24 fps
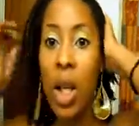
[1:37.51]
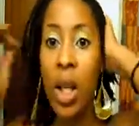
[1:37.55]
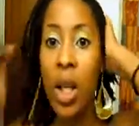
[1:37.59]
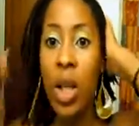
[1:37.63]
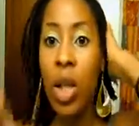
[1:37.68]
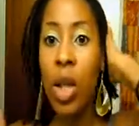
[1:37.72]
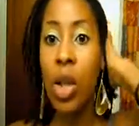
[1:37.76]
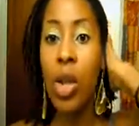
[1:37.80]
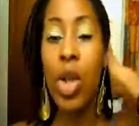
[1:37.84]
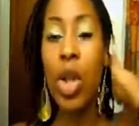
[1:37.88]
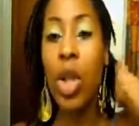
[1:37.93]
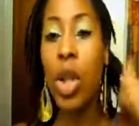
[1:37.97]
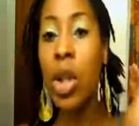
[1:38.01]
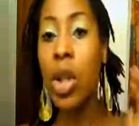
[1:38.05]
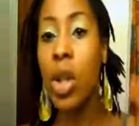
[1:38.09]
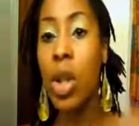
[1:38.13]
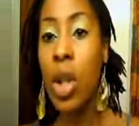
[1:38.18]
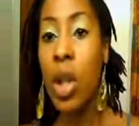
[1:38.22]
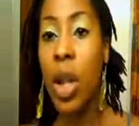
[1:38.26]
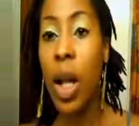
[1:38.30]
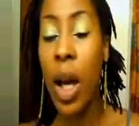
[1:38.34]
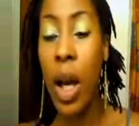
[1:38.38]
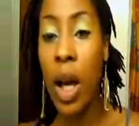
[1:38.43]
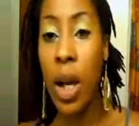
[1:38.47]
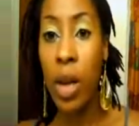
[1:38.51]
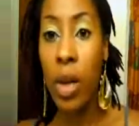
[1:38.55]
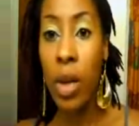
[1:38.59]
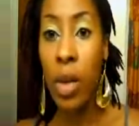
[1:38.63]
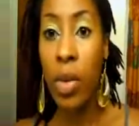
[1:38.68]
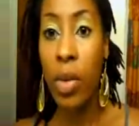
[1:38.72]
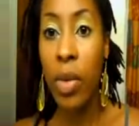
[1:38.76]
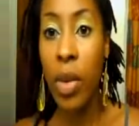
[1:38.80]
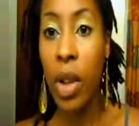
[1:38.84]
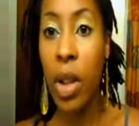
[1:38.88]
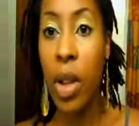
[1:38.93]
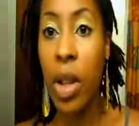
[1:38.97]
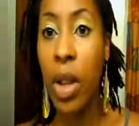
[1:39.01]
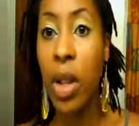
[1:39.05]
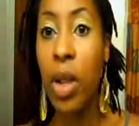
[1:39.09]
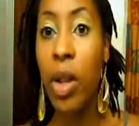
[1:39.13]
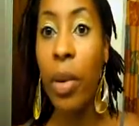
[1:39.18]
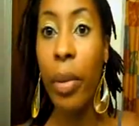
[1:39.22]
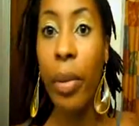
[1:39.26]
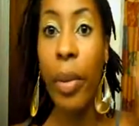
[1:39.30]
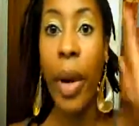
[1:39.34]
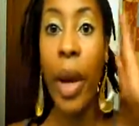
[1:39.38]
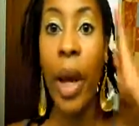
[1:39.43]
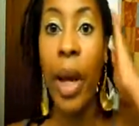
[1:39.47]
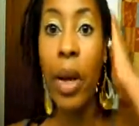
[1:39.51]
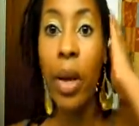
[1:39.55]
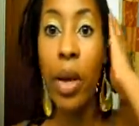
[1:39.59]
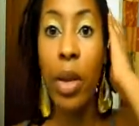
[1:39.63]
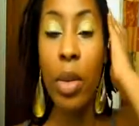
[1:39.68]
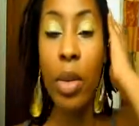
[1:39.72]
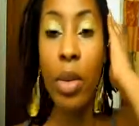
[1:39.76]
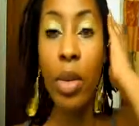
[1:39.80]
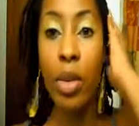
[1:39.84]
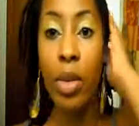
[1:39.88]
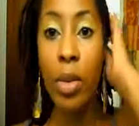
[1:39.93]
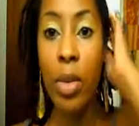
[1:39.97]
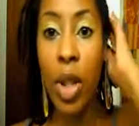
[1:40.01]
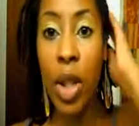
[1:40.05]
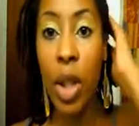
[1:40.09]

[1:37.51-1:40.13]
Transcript: So she just kind of does the random